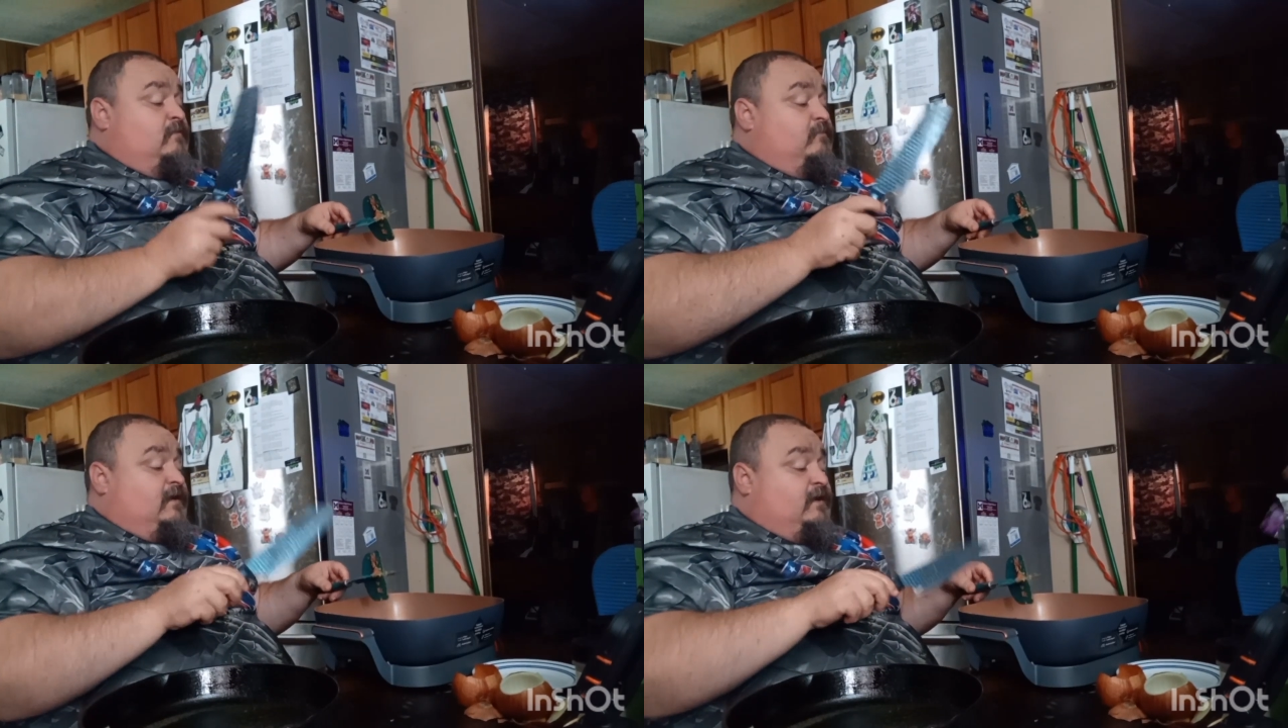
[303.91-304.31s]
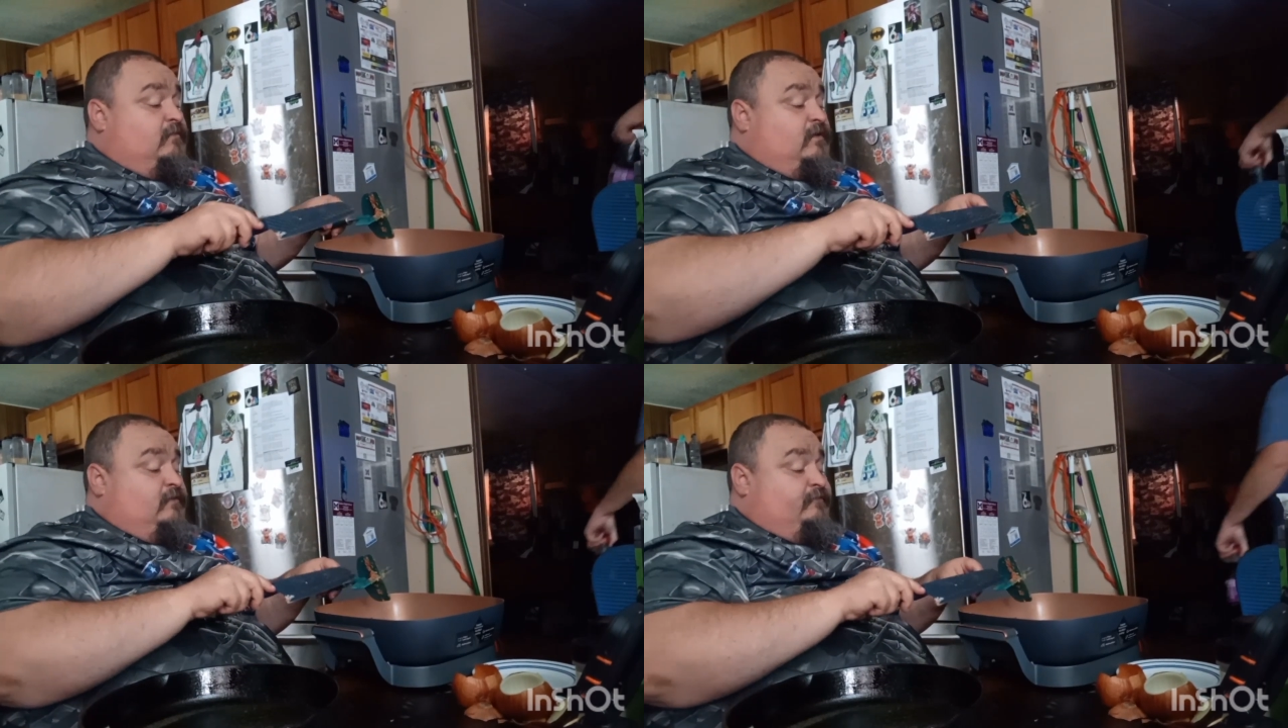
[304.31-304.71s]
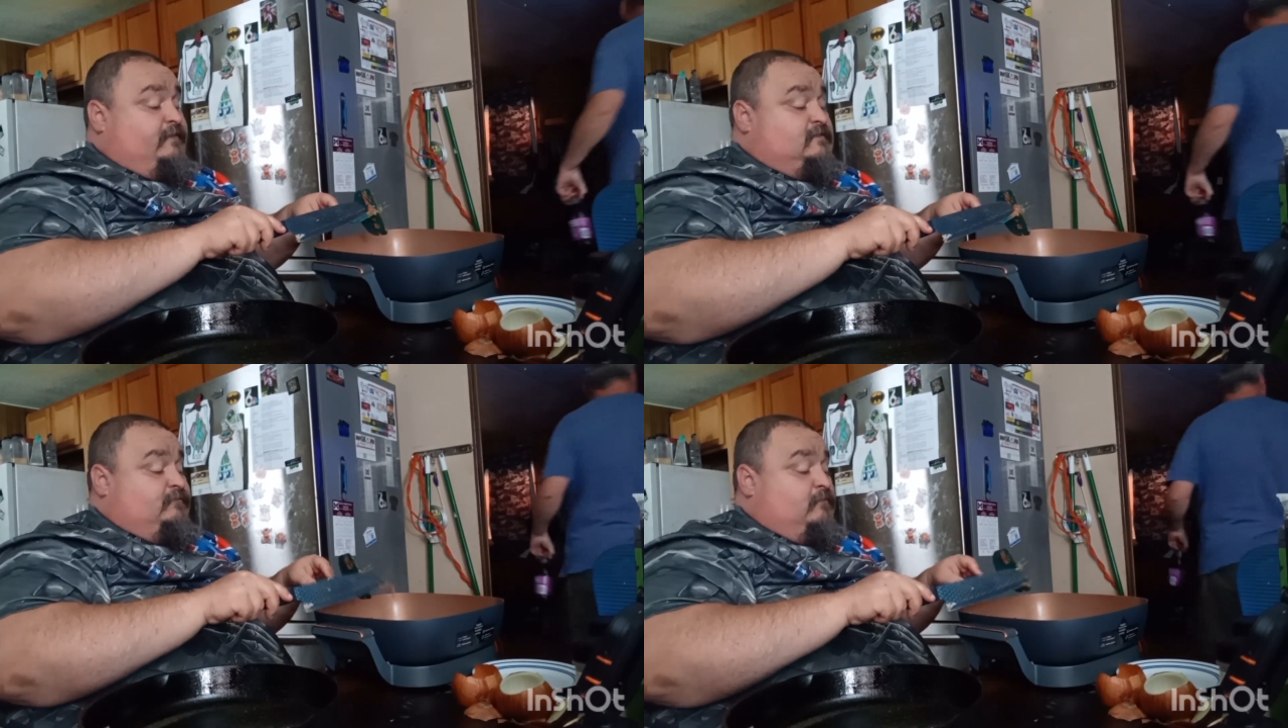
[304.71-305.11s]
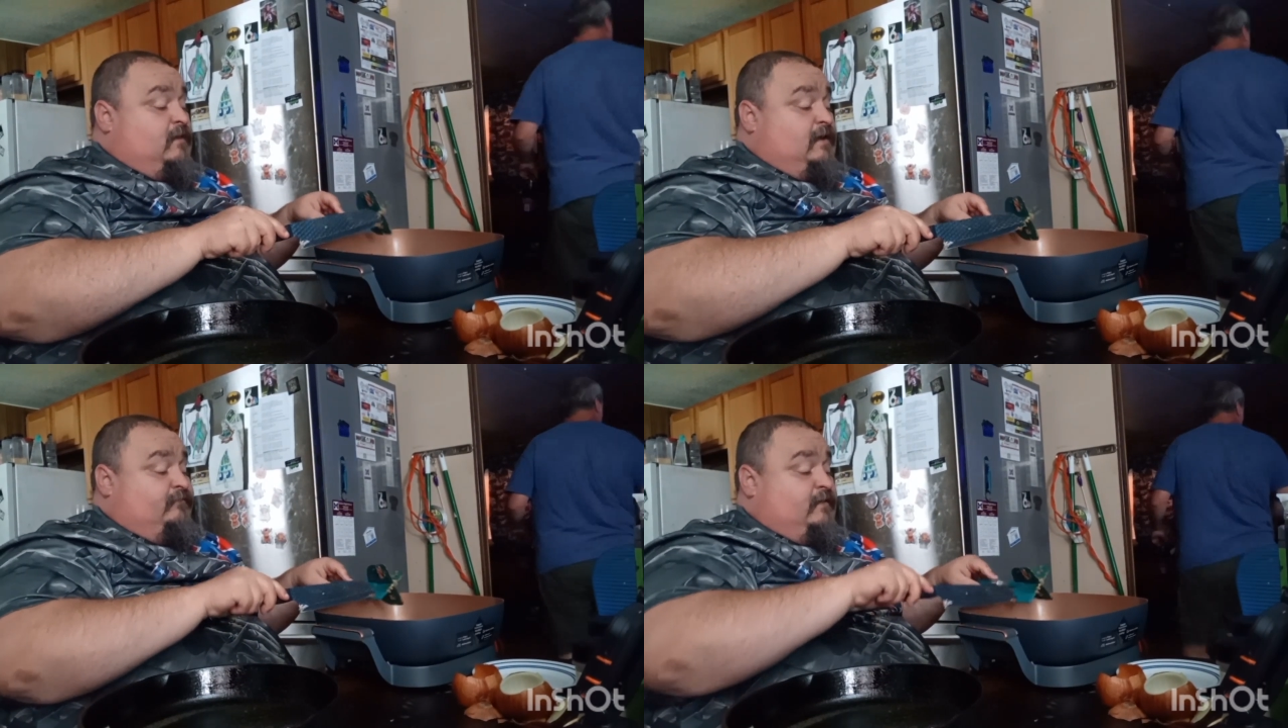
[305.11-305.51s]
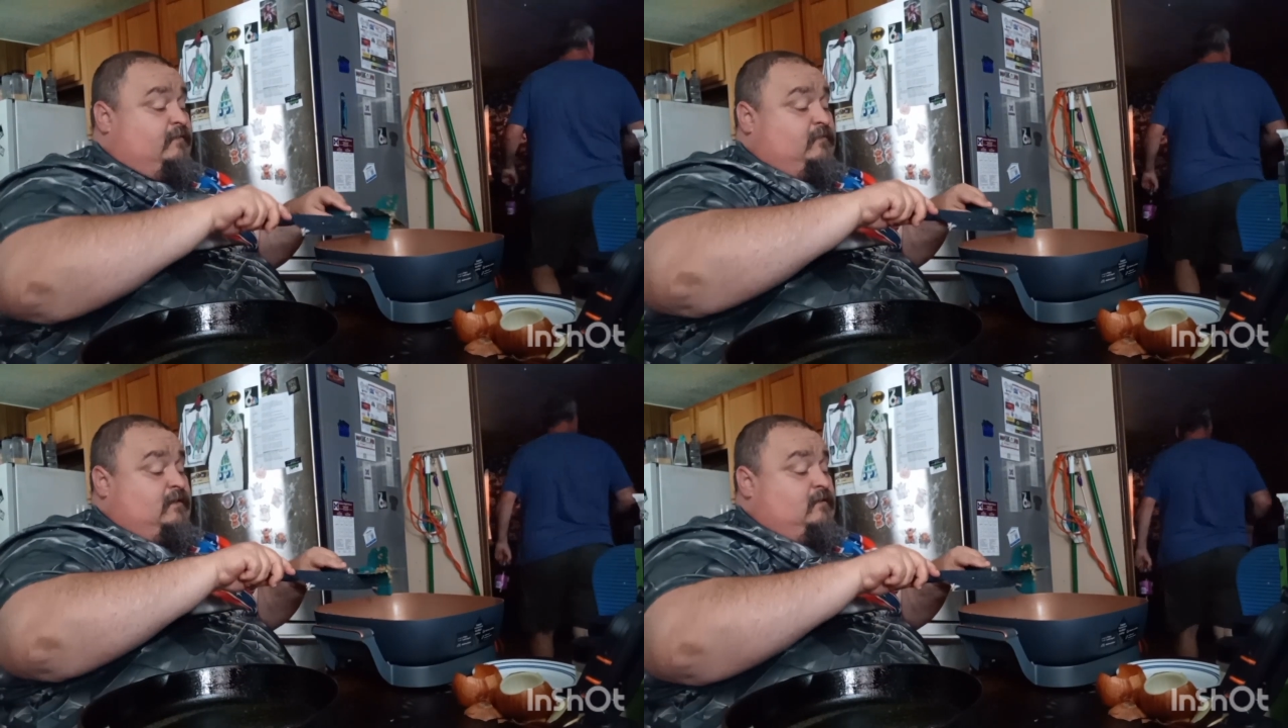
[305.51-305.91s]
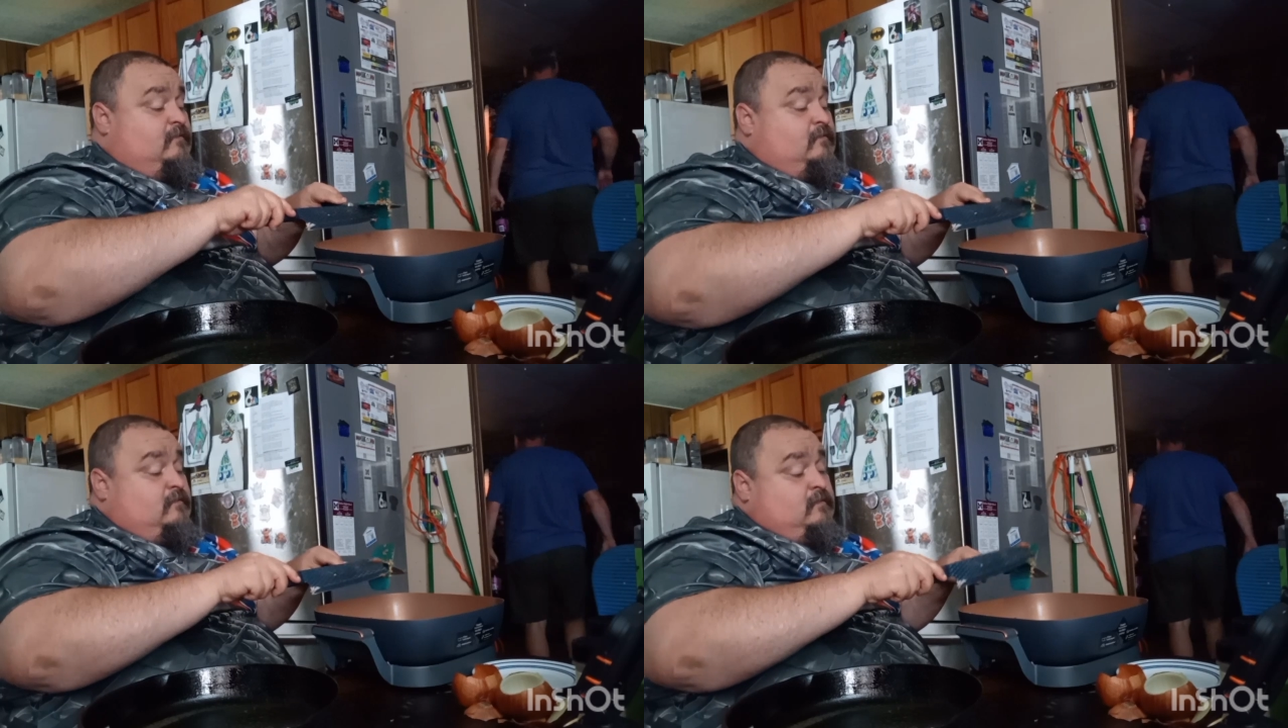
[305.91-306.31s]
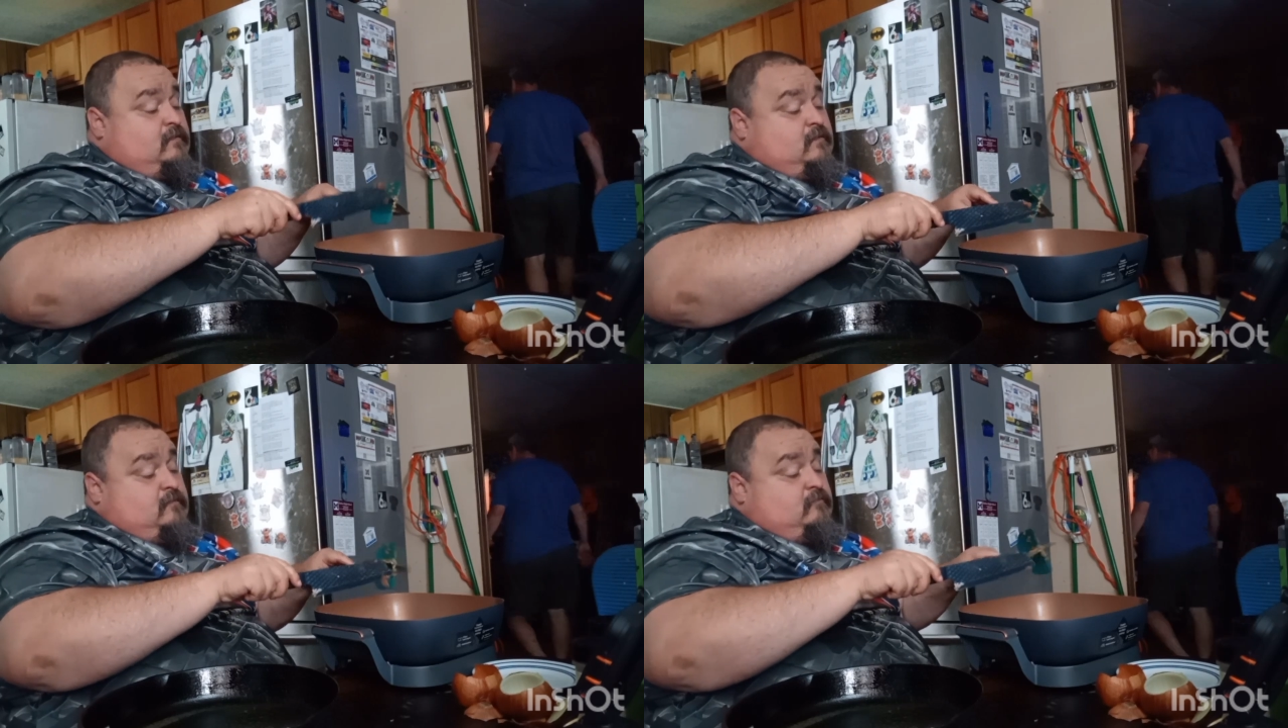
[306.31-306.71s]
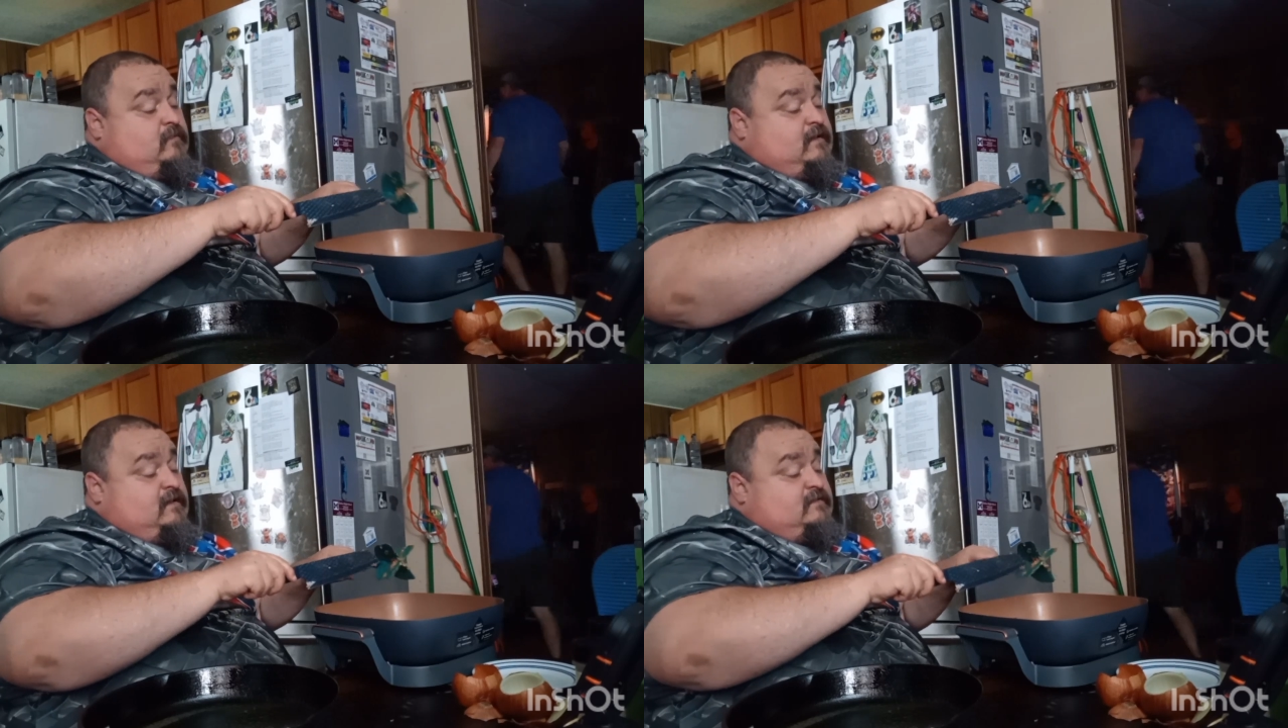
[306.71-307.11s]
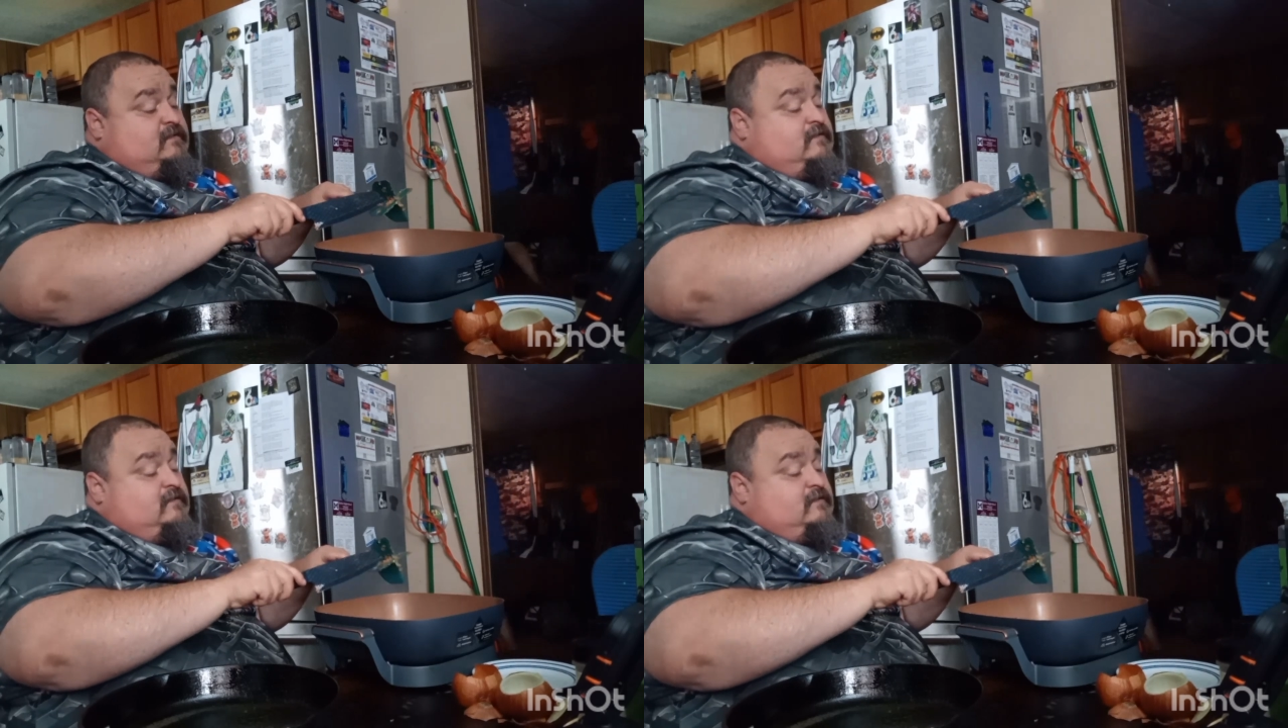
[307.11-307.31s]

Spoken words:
make it where it fits for my family, because